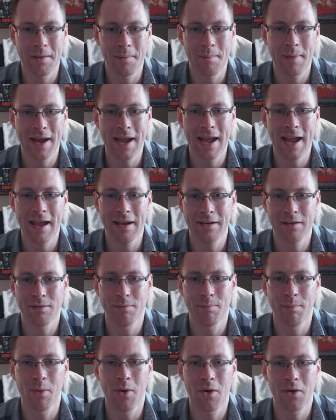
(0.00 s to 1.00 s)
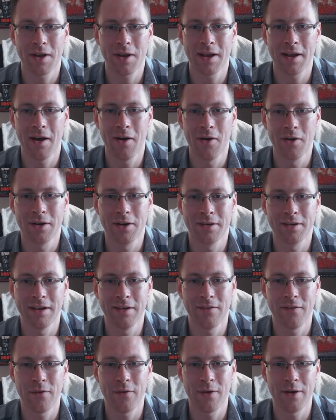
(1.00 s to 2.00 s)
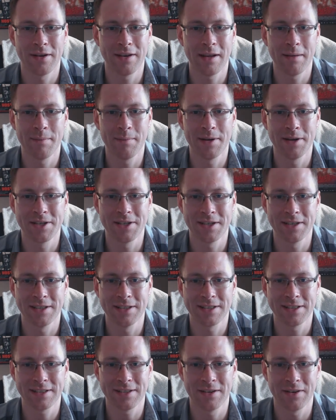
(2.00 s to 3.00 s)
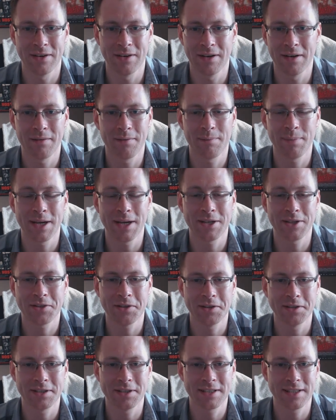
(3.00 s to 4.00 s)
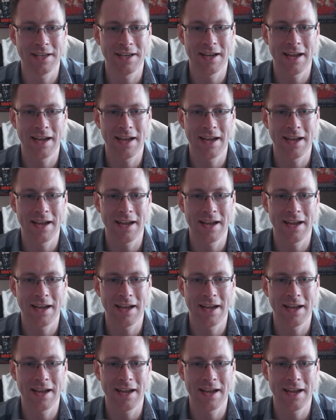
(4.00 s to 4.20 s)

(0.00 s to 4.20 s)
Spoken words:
my head is blocking out different images or pictures